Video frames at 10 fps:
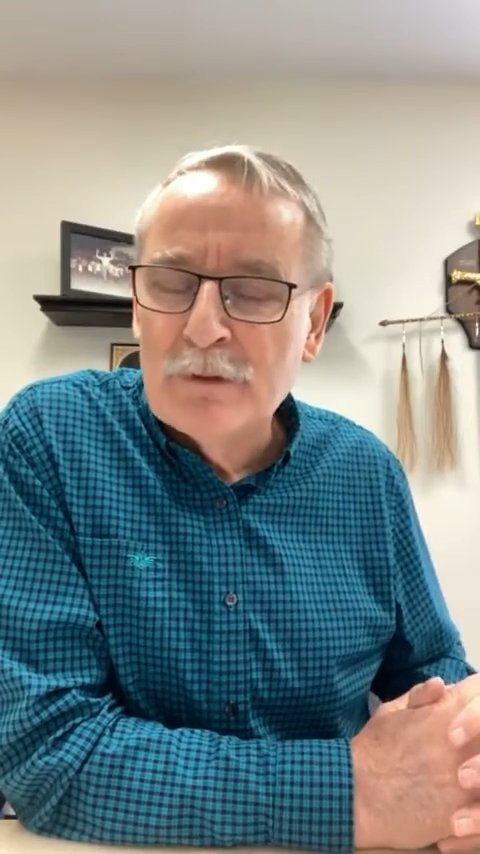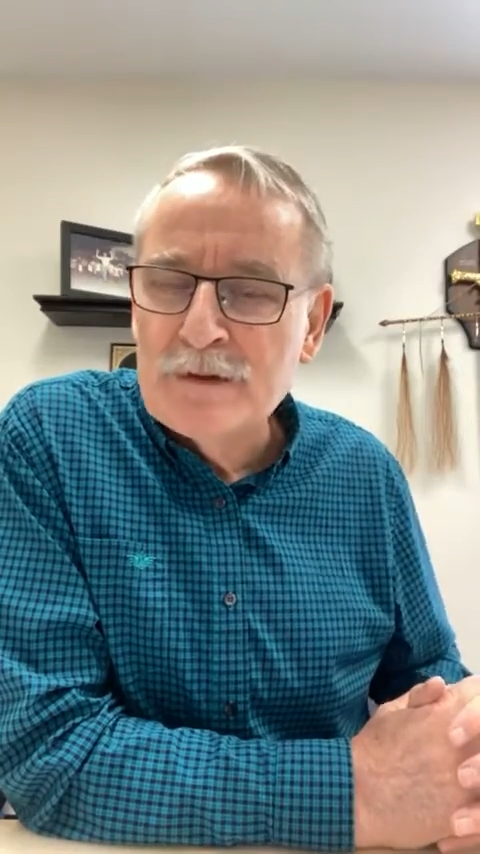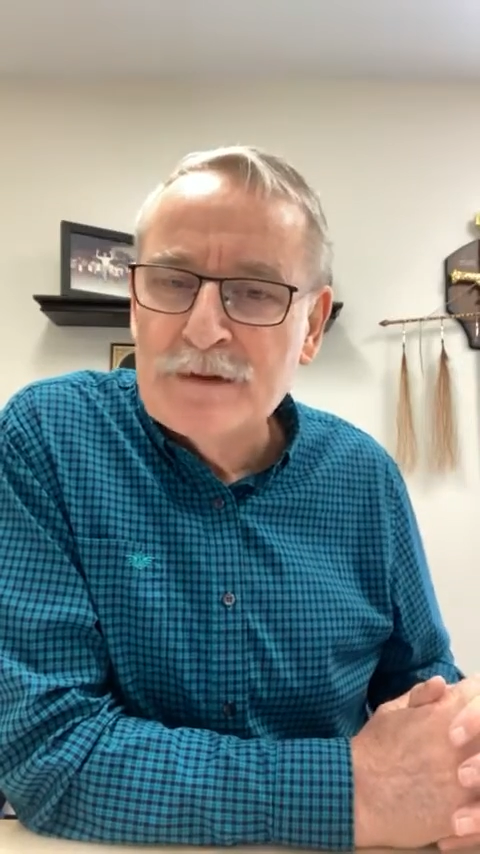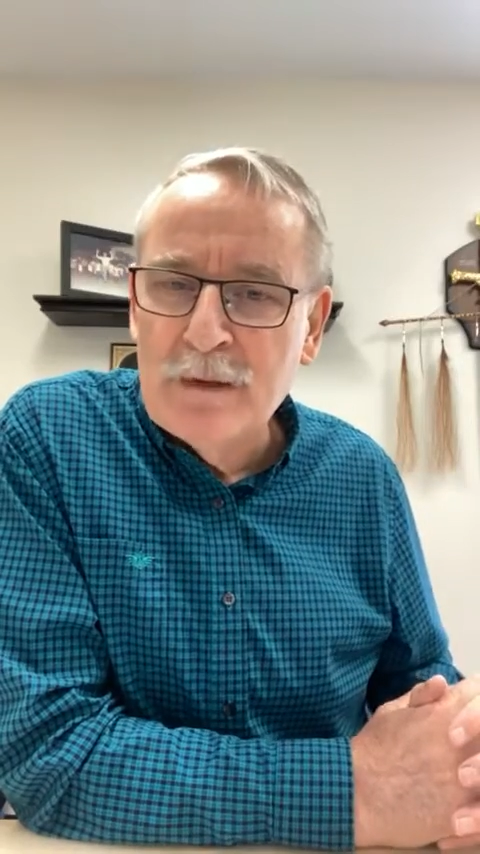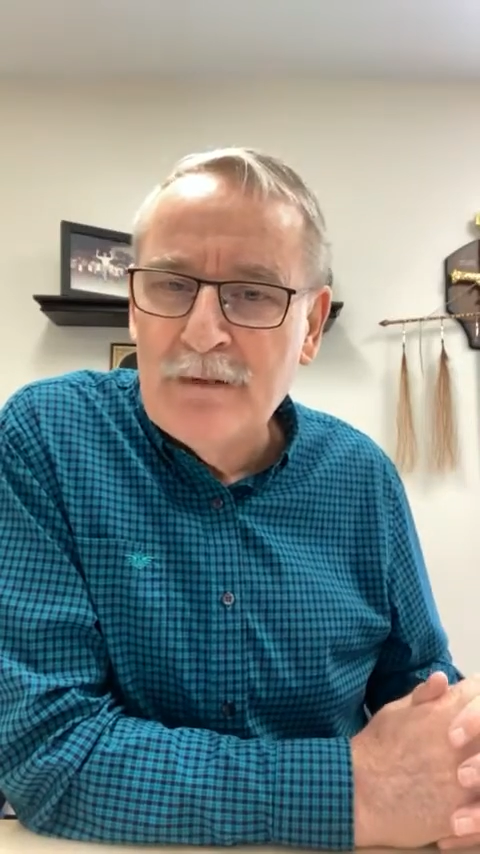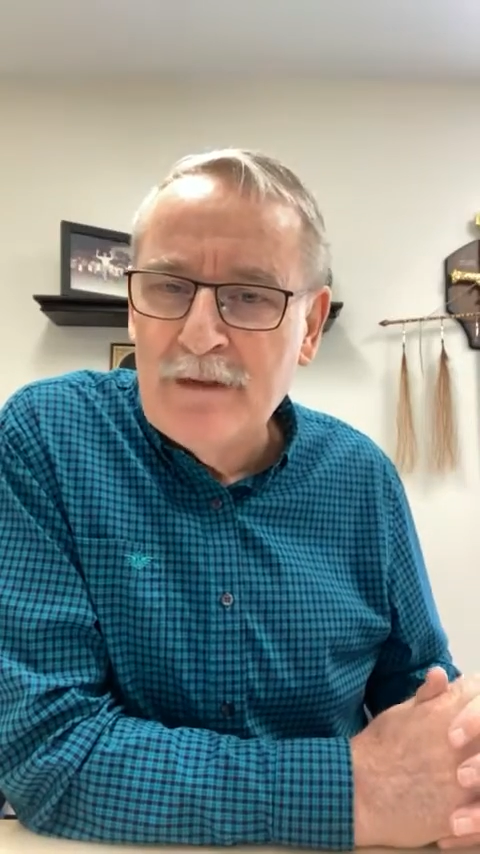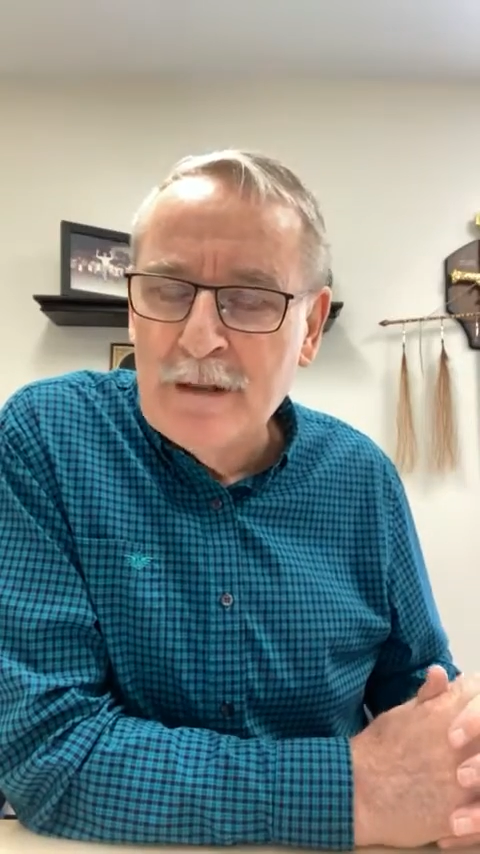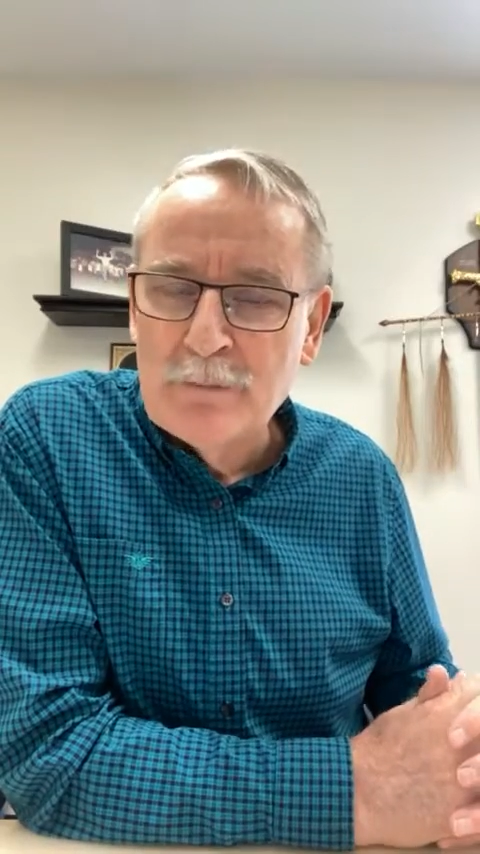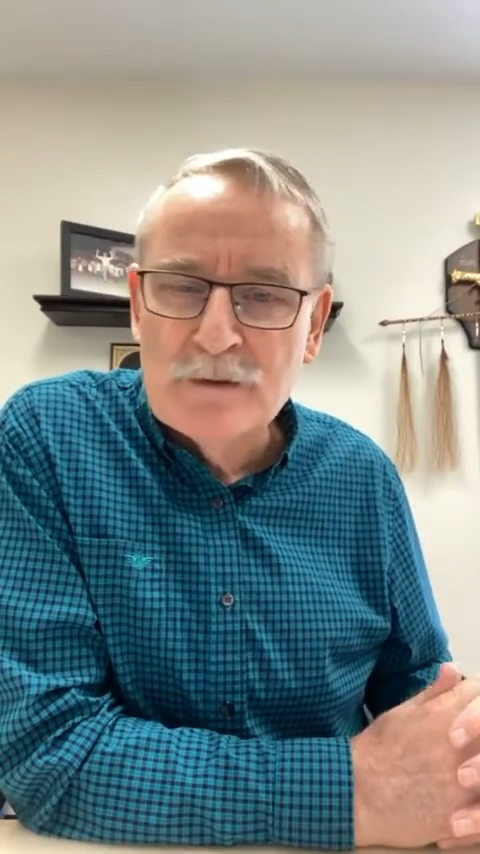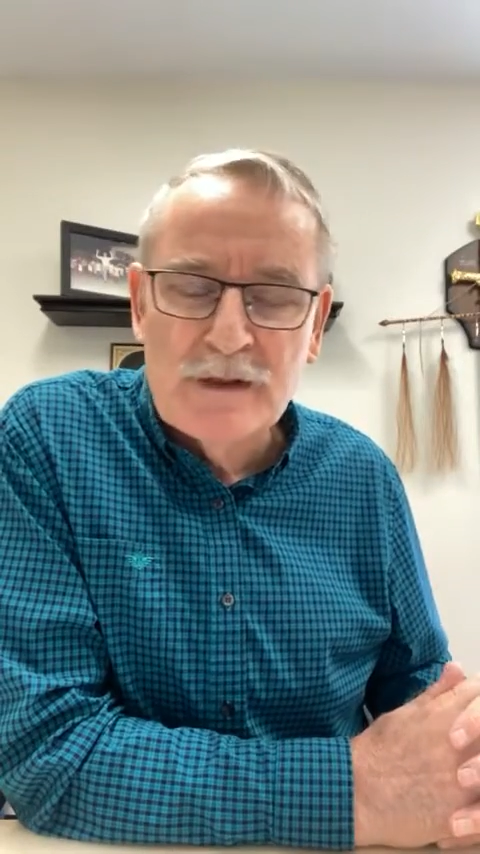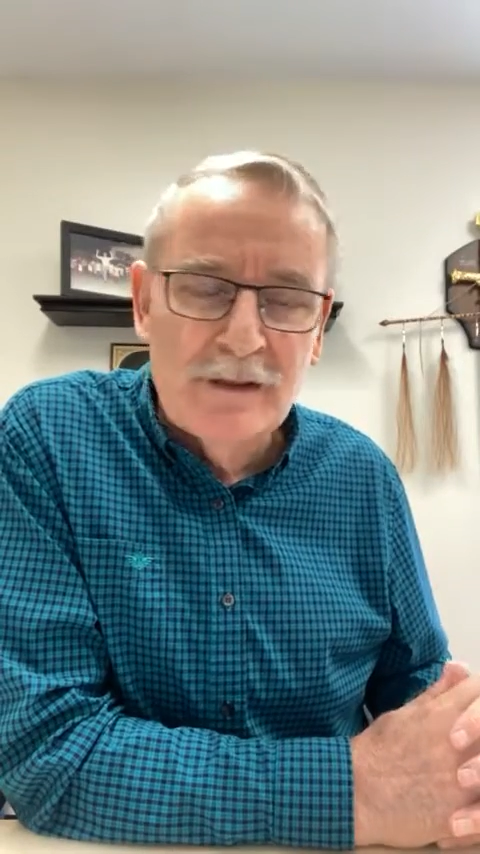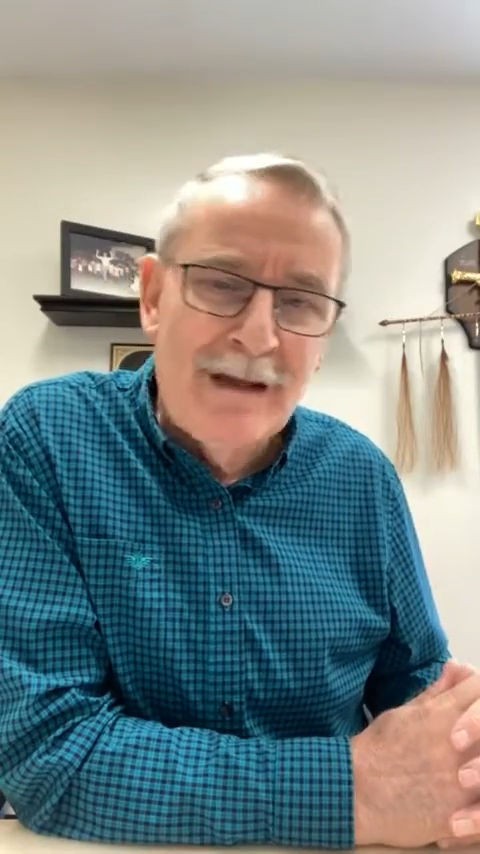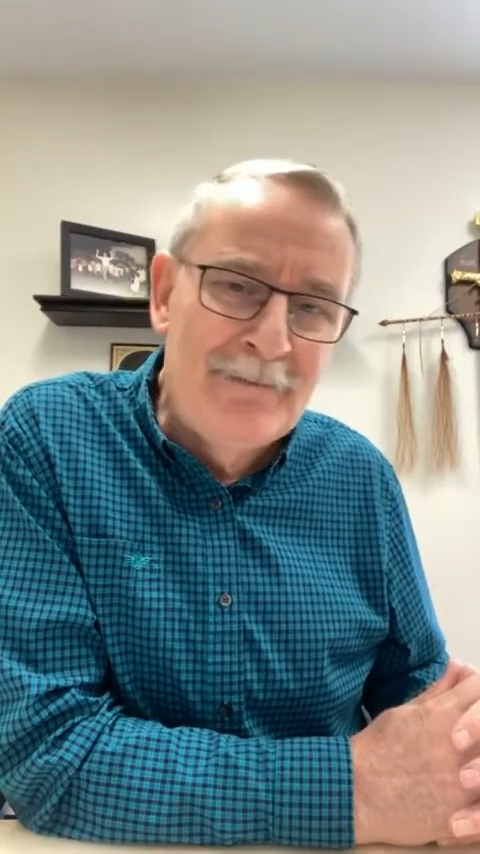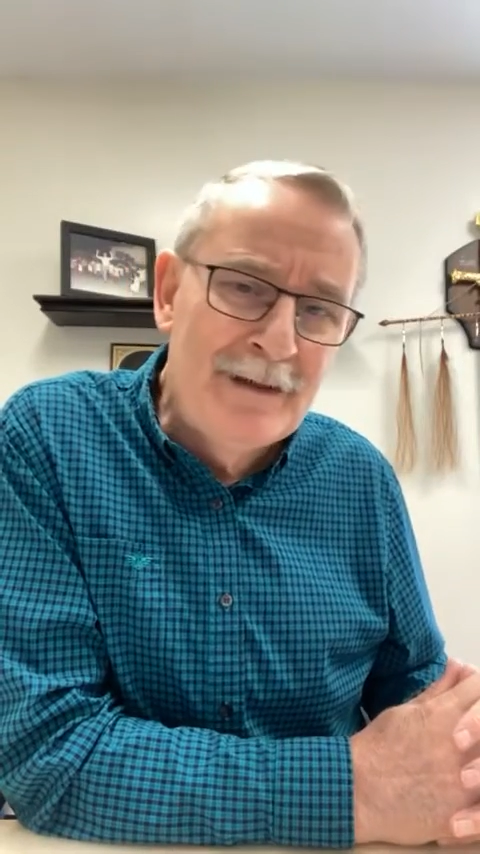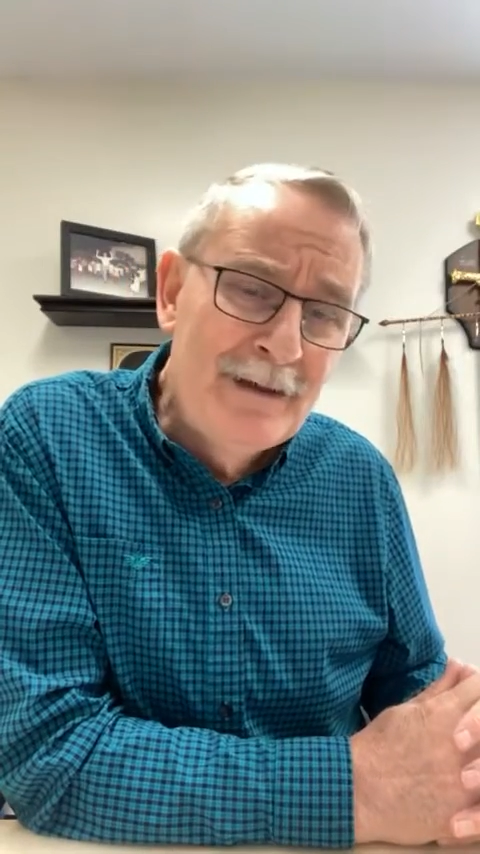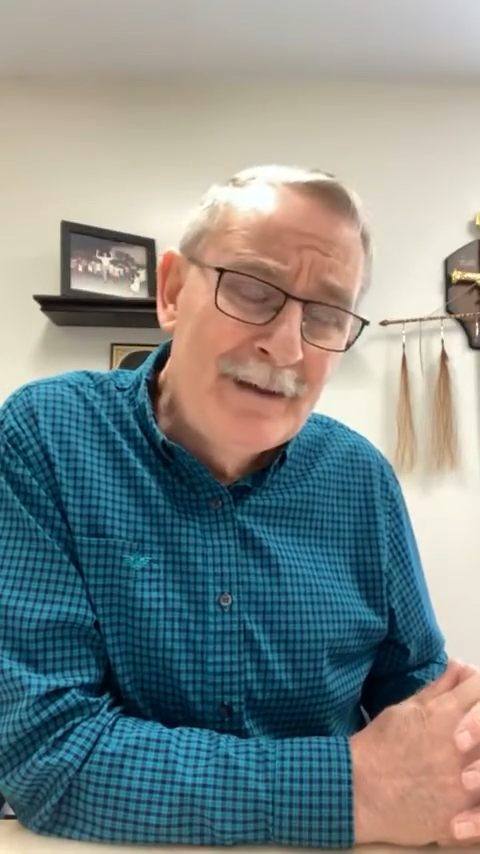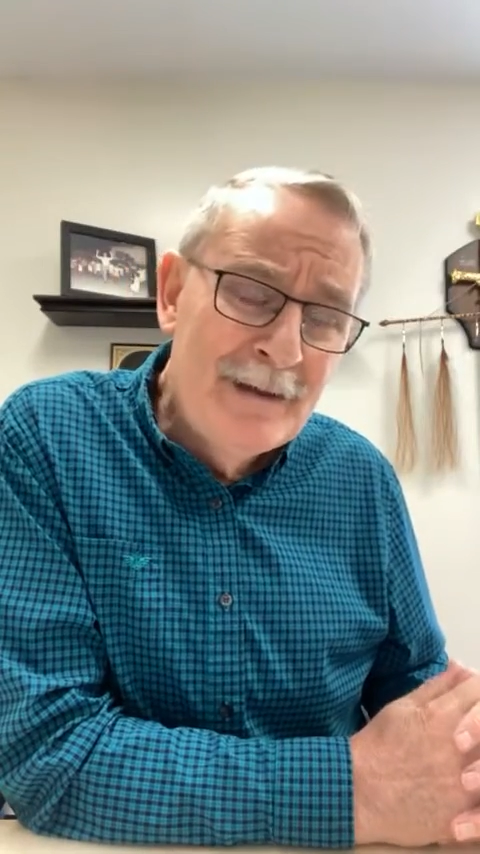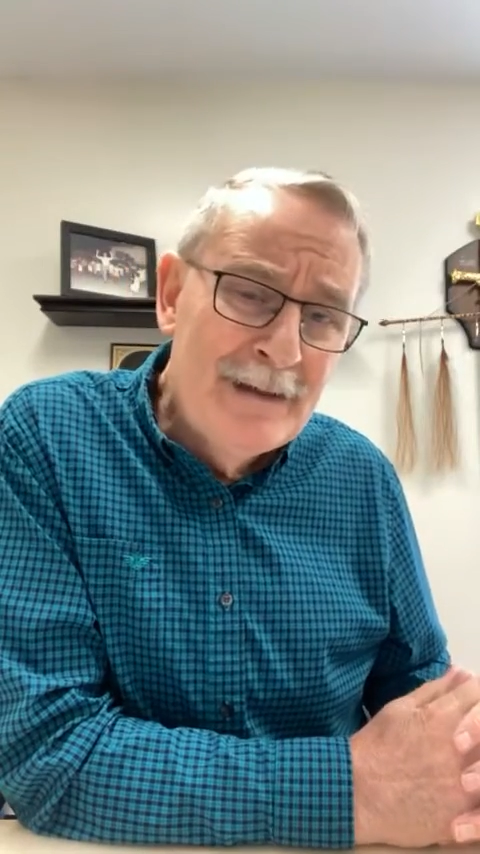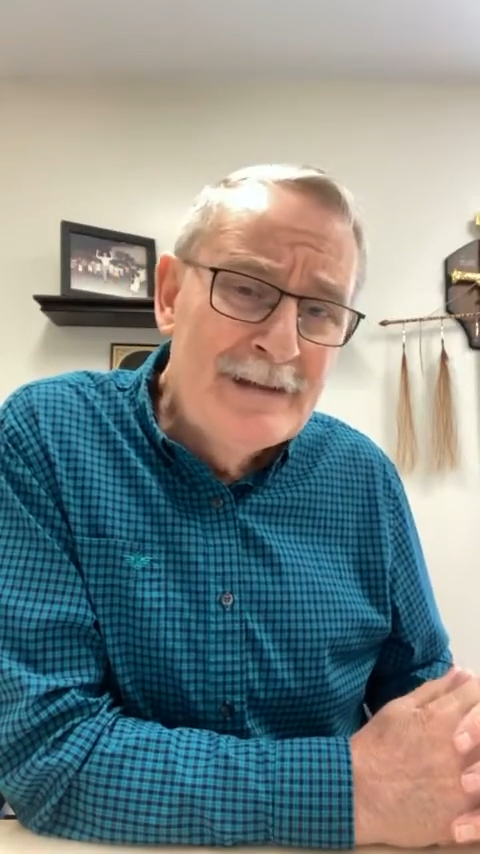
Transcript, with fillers: Verse 3 of Hebrews 11